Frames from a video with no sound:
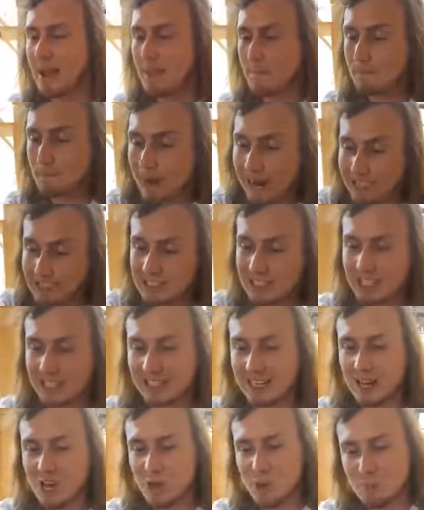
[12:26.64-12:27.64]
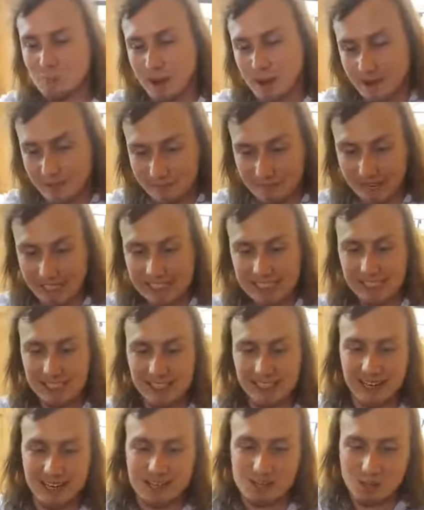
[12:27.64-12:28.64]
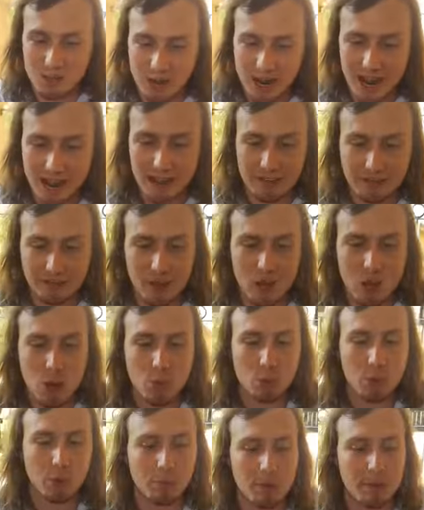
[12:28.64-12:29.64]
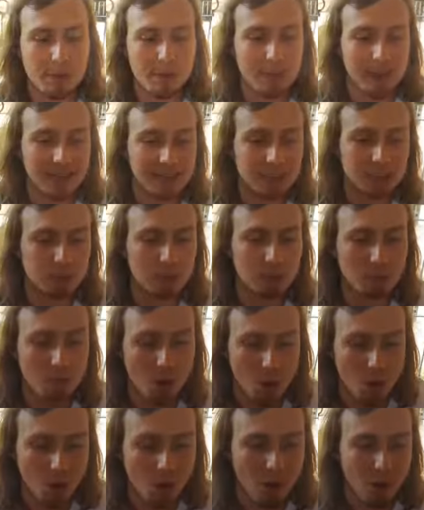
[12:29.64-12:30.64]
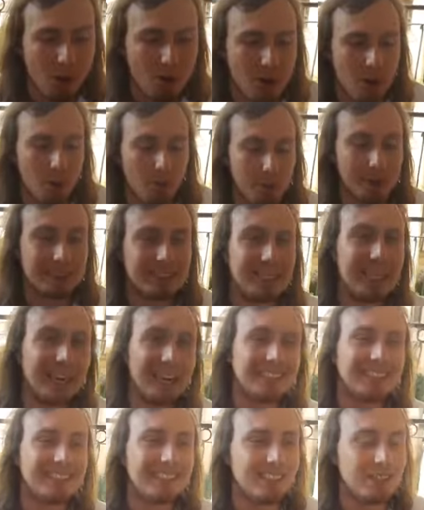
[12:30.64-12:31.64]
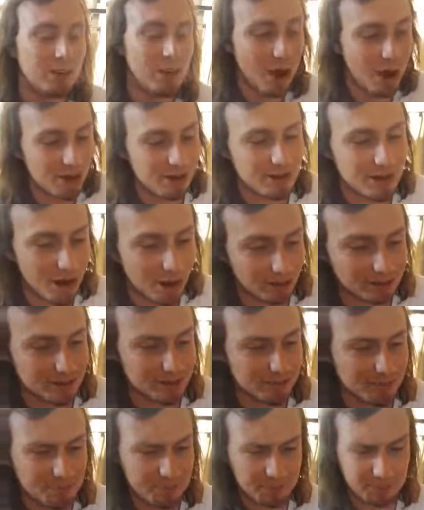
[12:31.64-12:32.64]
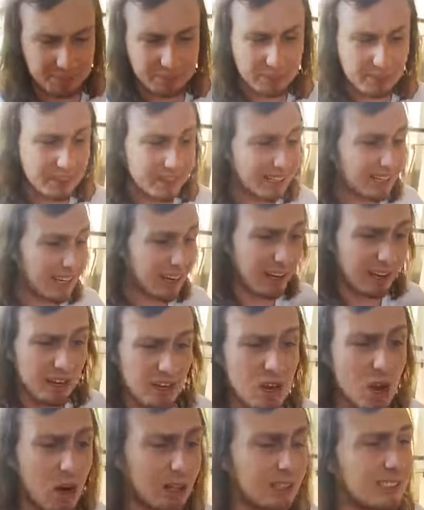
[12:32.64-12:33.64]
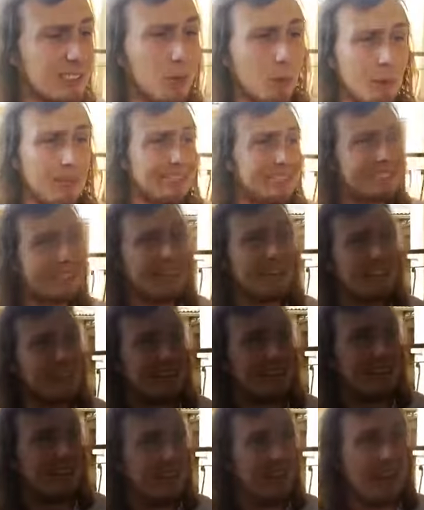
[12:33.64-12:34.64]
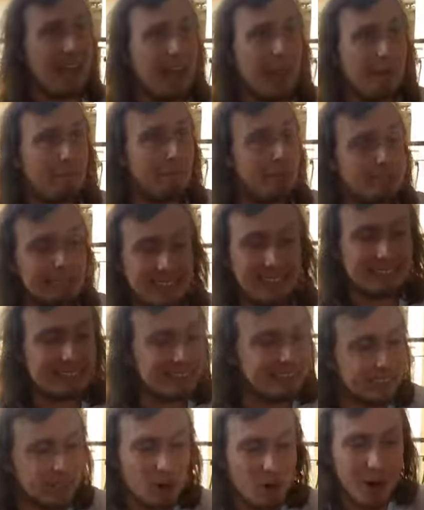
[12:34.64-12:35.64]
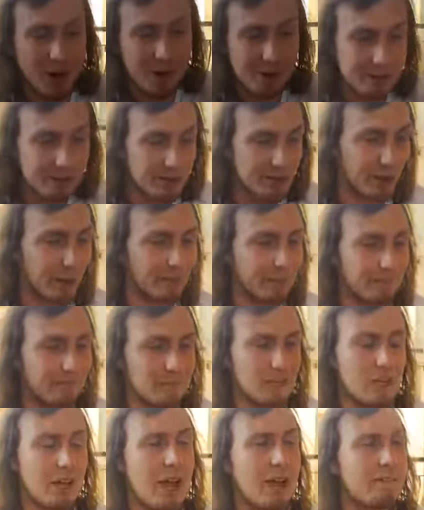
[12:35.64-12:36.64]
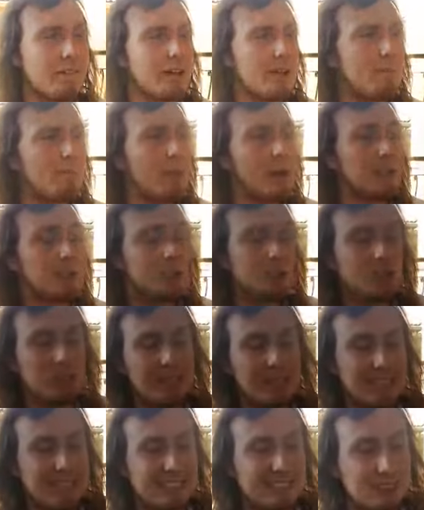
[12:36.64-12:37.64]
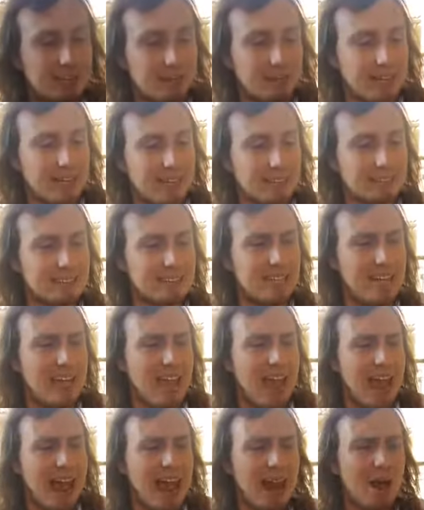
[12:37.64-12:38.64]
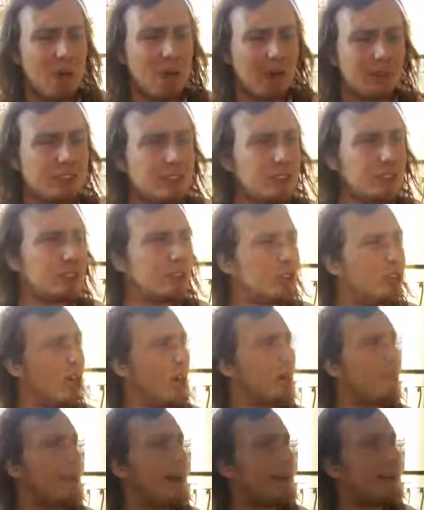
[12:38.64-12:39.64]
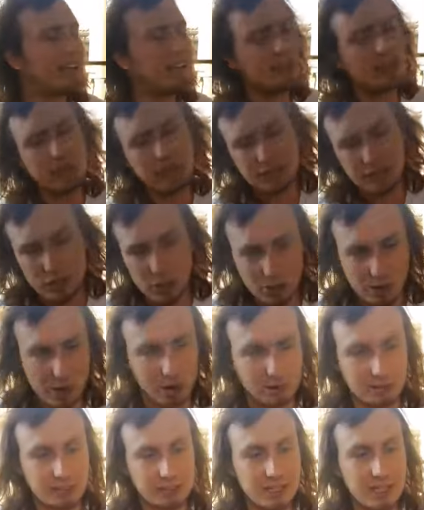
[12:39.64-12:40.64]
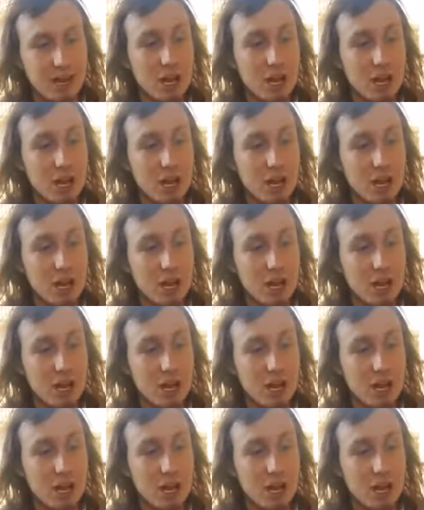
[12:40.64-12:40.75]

Passion, motivation, and drive will be much more when chasing your own goals. Yeah, so we said, if you're chasing your own goal, you have an emotional connection with that. And I want you to go back and look at your goals.